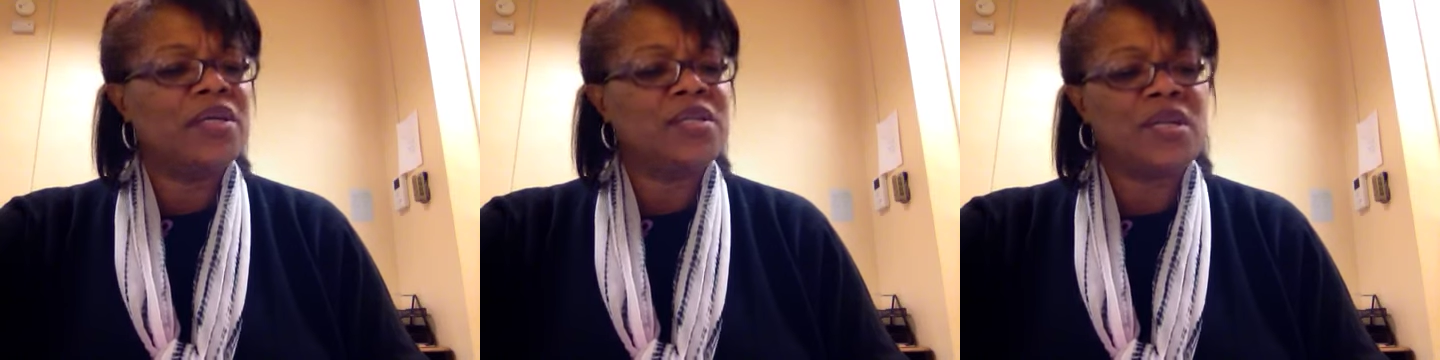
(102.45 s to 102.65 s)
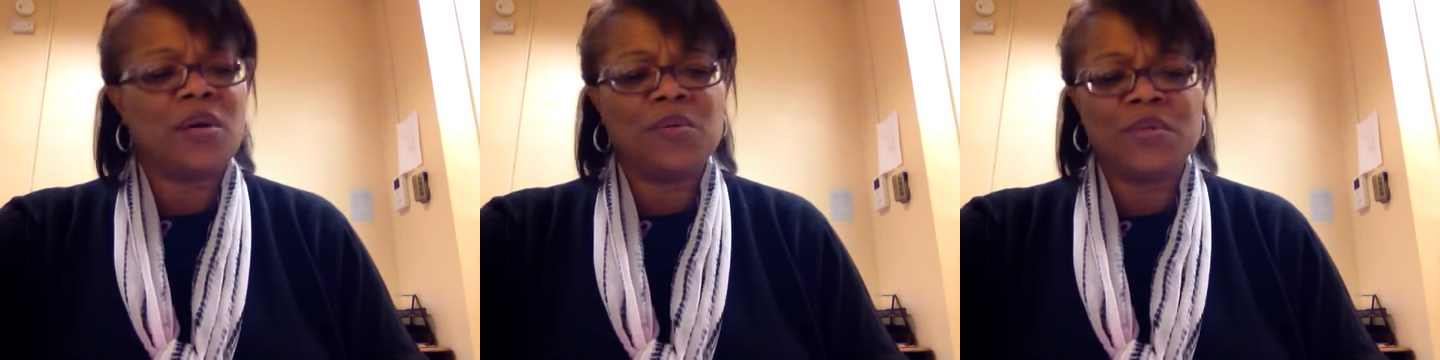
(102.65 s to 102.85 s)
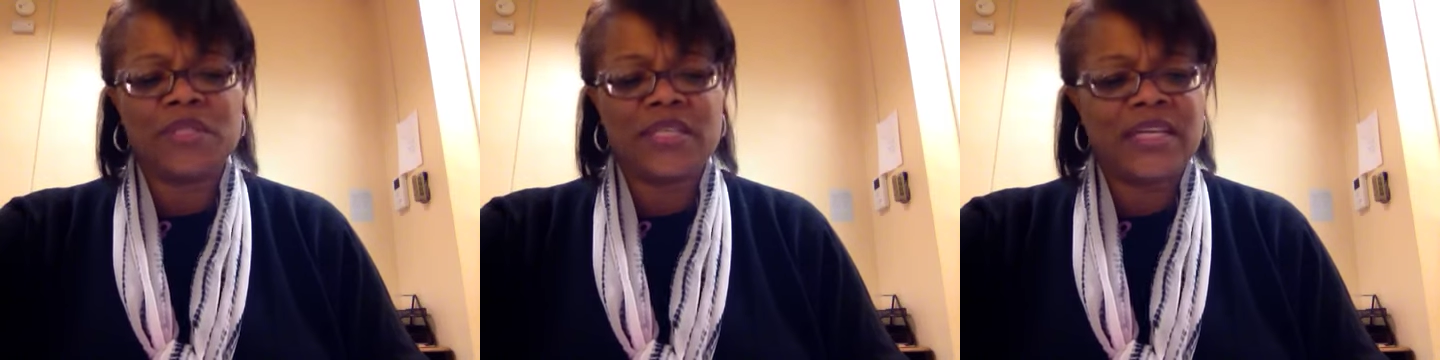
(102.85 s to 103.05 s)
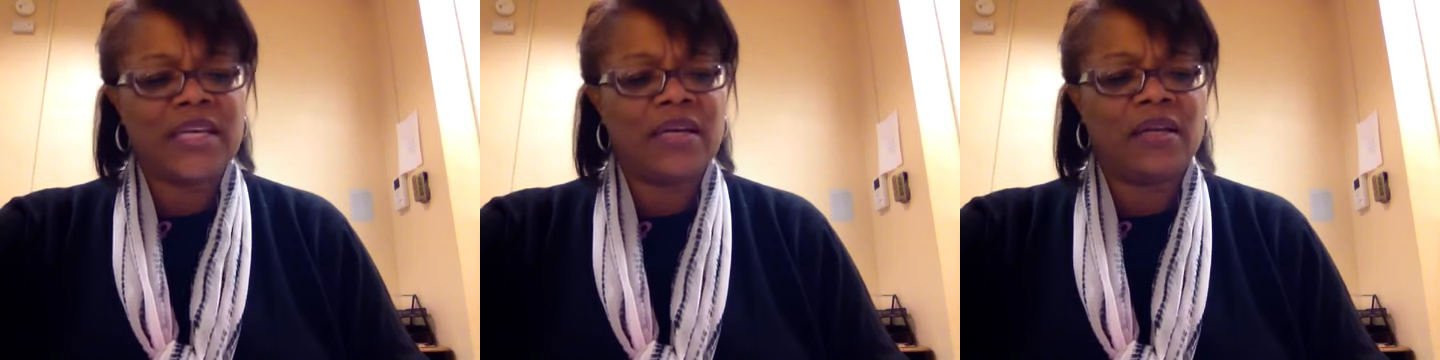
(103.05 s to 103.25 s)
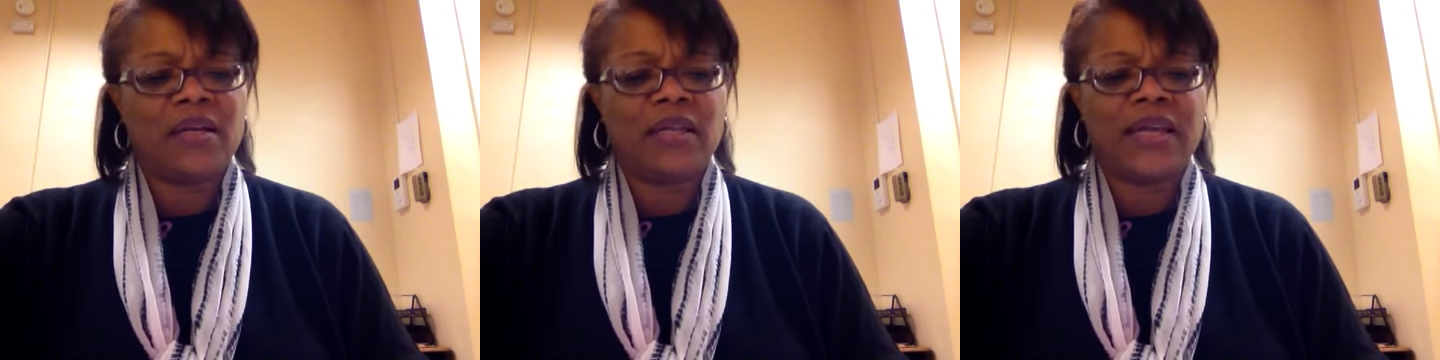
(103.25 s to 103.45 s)
don't
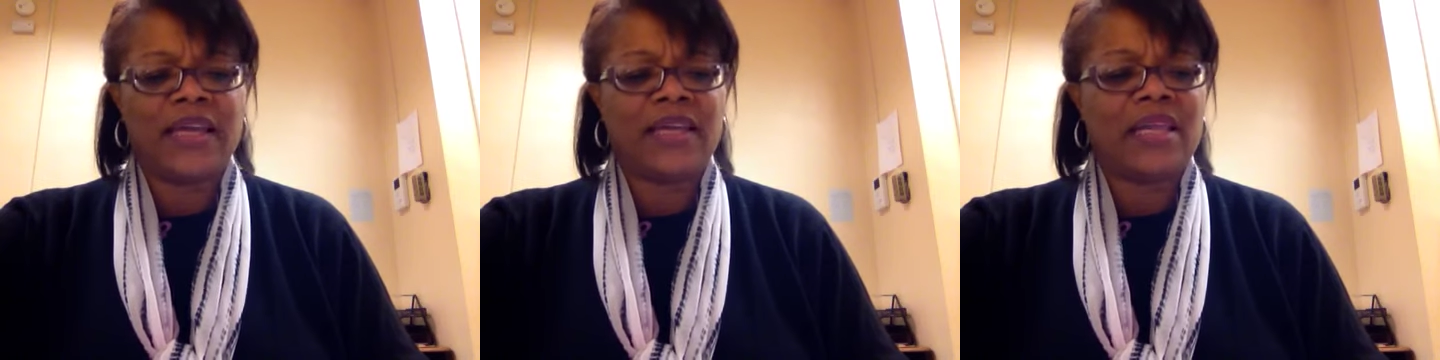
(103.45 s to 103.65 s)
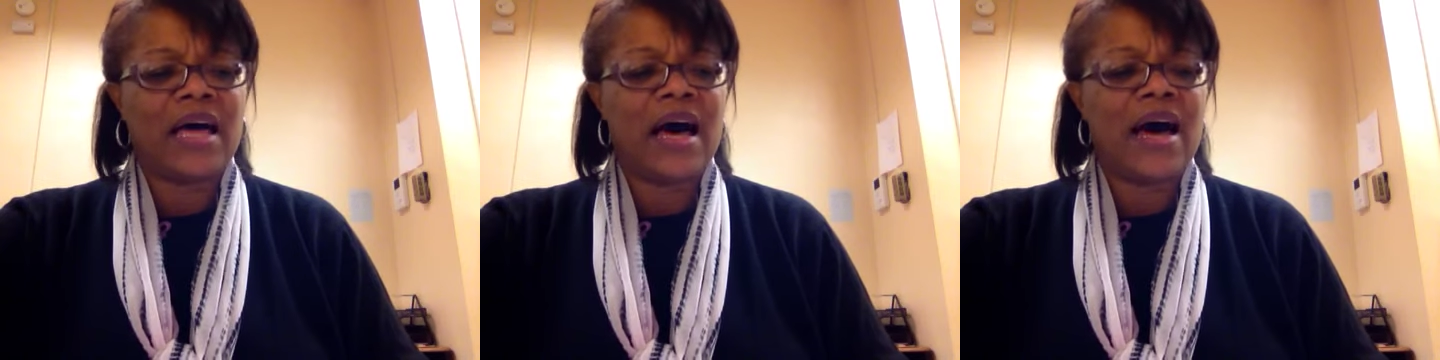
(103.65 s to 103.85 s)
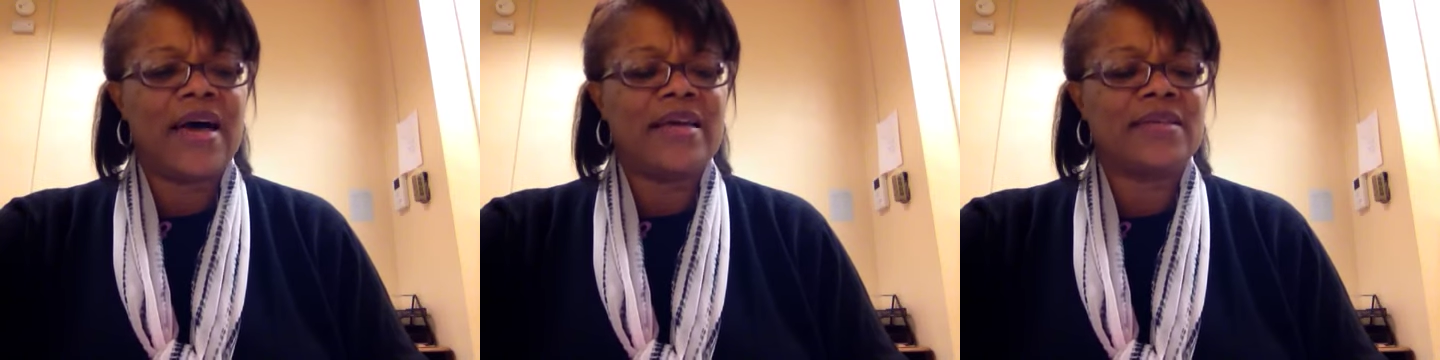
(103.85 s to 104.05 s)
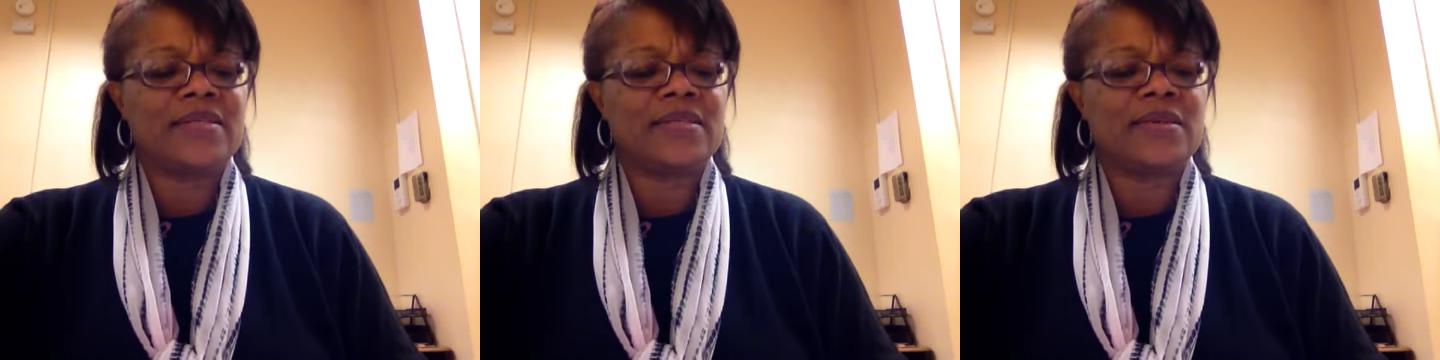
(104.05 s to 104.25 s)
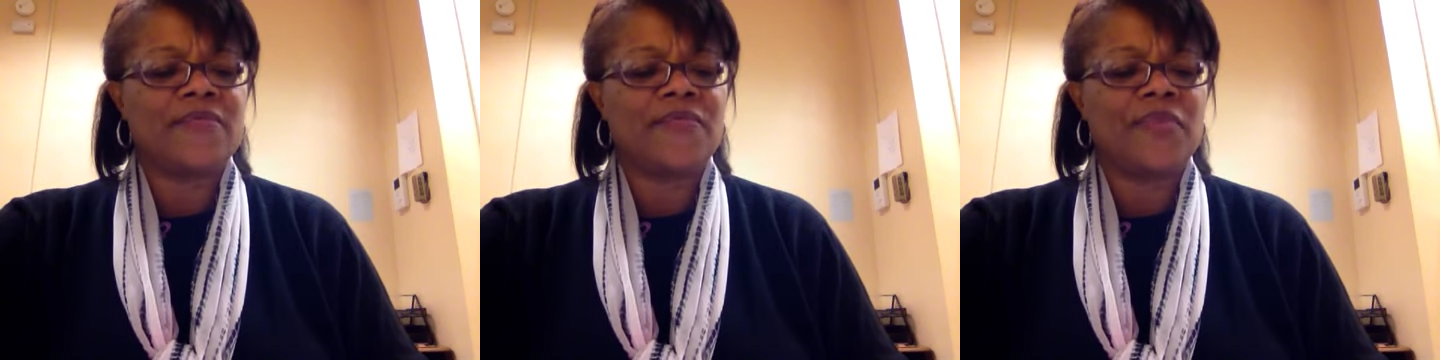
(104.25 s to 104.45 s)
deal in lies.